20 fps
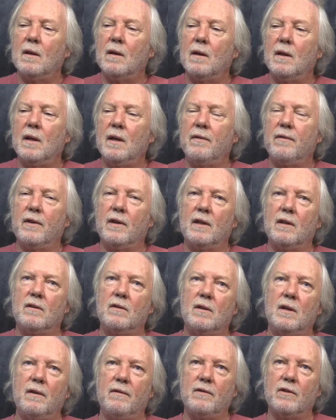even in
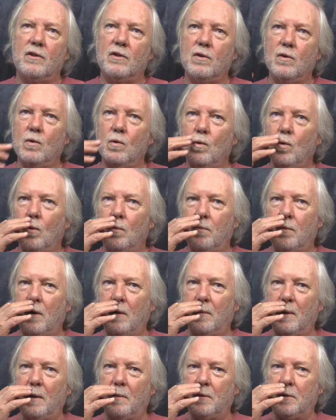even school
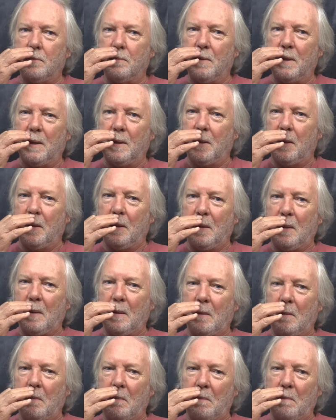probably i was making
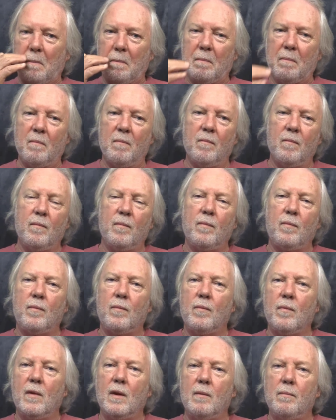um,
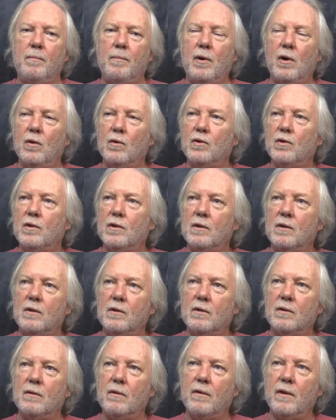posters
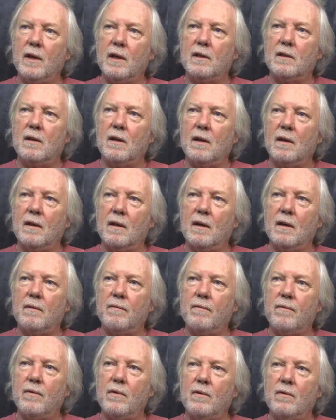things like that
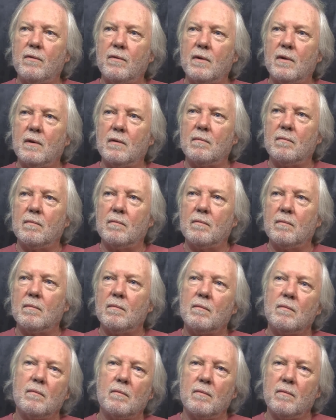for uh,
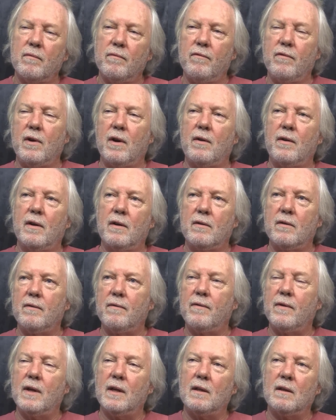various
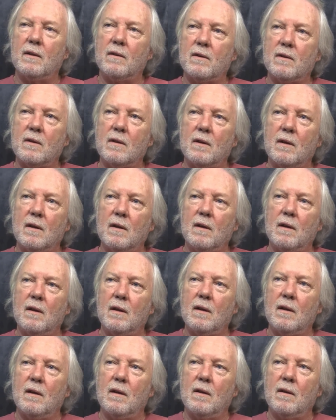events
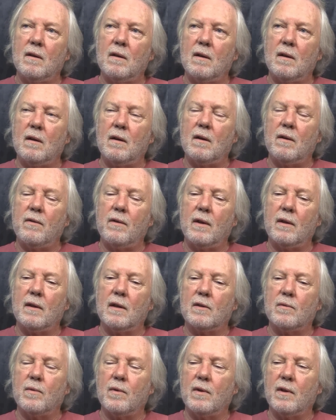and i think
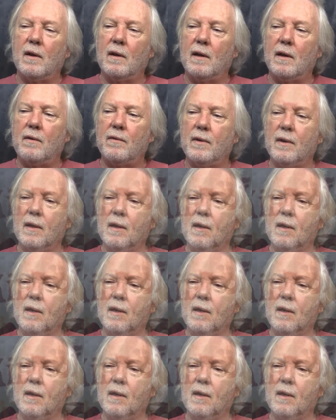that's where the lettering